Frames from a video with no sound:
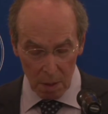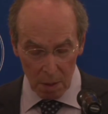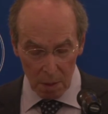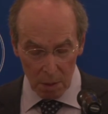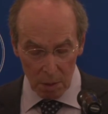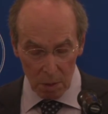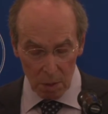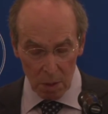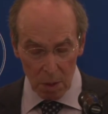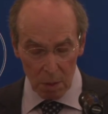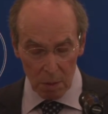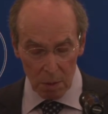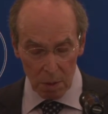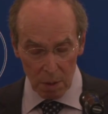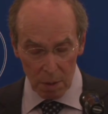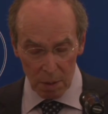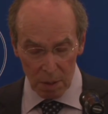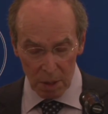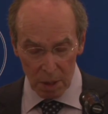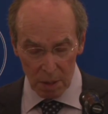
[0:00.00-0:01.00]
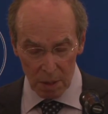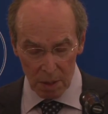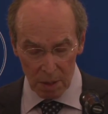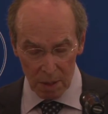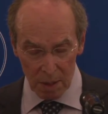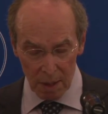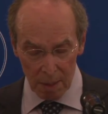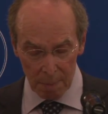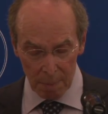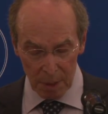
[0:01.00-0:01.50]
Hugo Grotius and
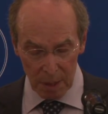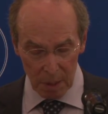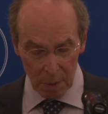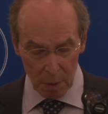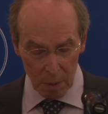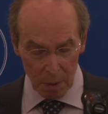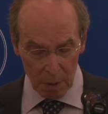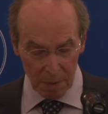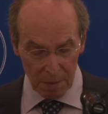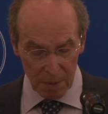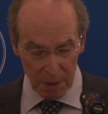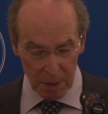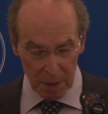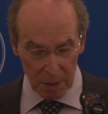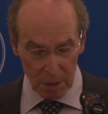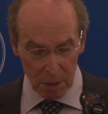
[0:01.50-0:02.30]
company were referring